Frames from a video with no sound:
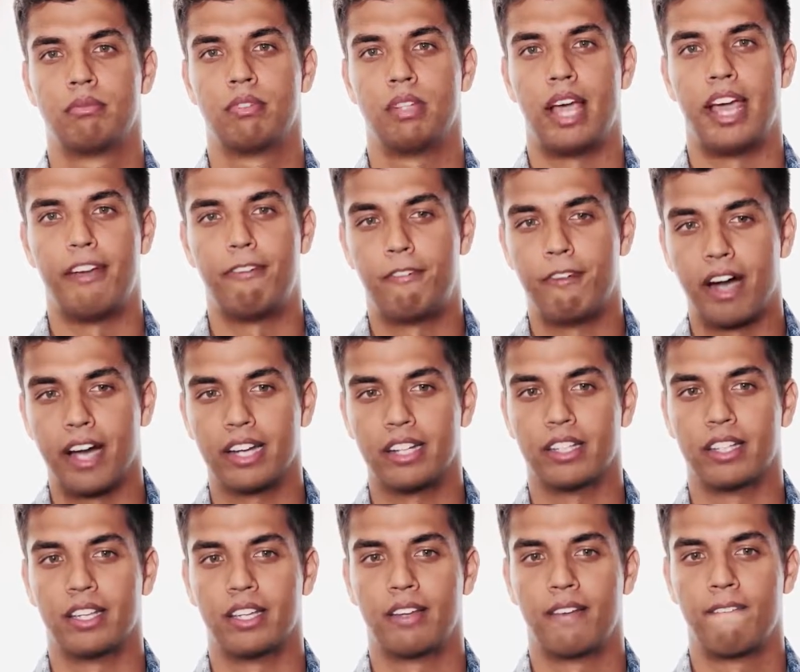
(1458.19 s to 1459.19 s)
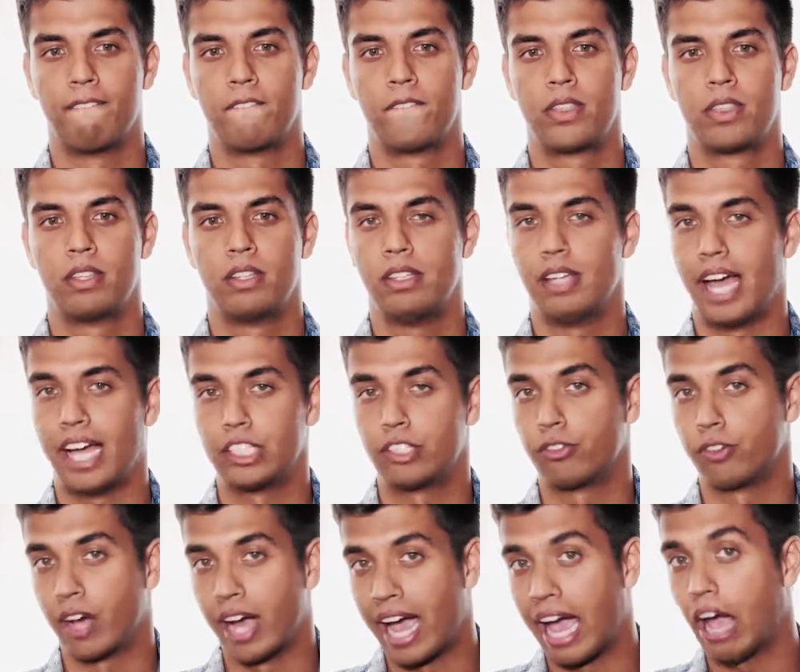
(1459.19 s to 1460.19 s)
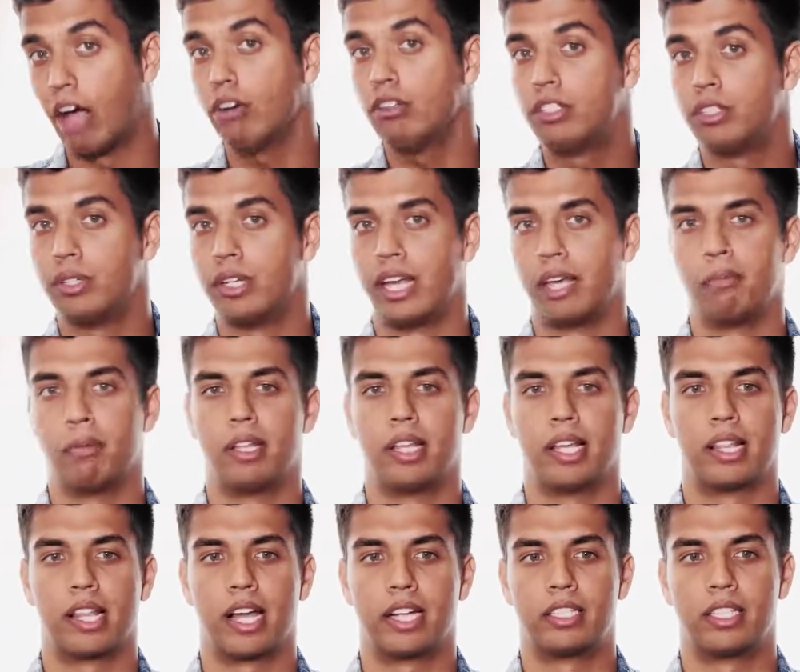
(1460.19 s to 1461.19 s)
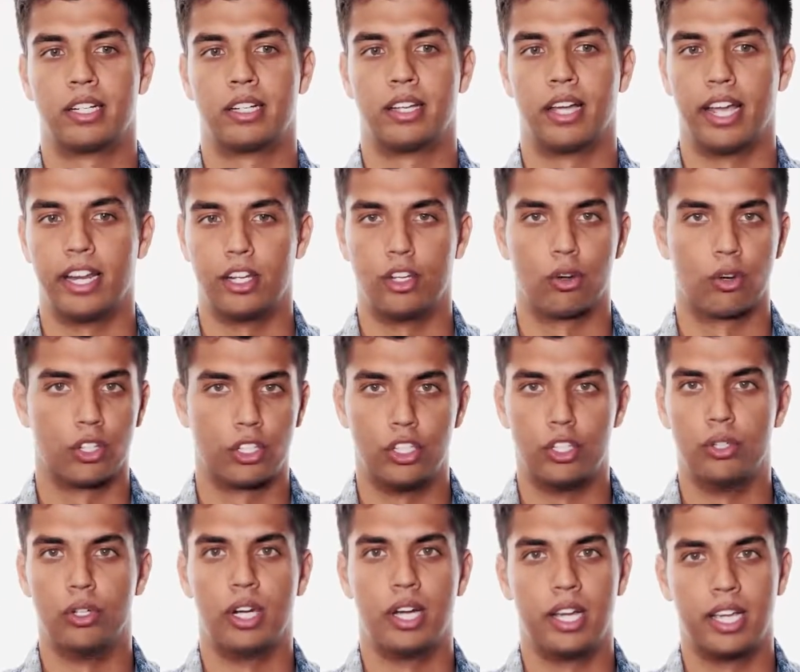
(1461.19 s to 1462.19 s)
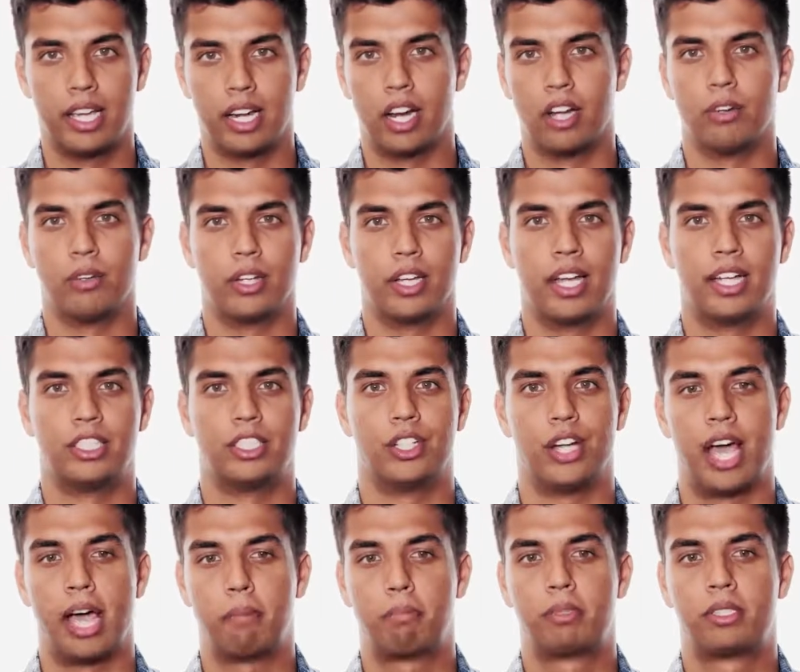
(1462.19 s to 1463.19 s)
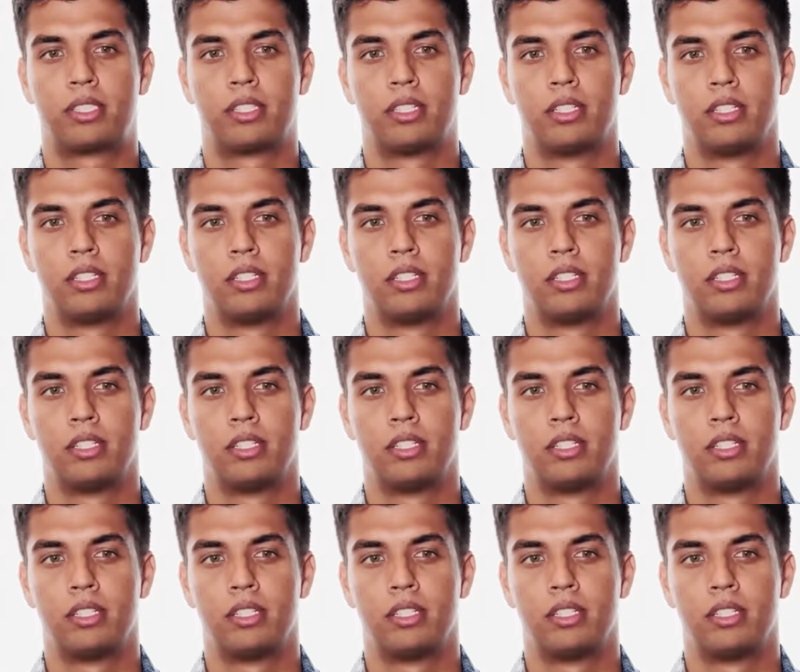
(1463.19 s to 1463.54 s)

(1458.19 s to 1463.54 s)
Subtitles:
And finally, as for how to enable late latching in your Unity and Unreal Engine apps,